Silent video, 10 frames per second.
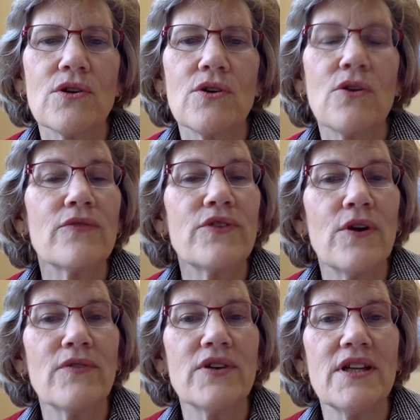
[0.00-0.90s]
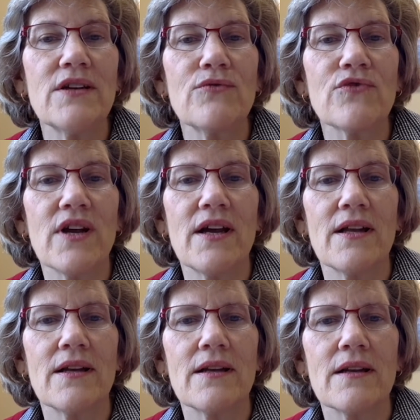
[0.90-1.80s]
or if you ever need a
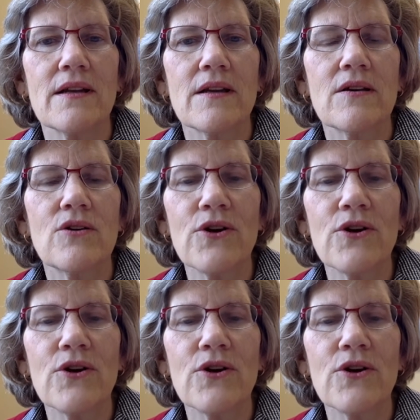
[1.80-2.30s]
friend, or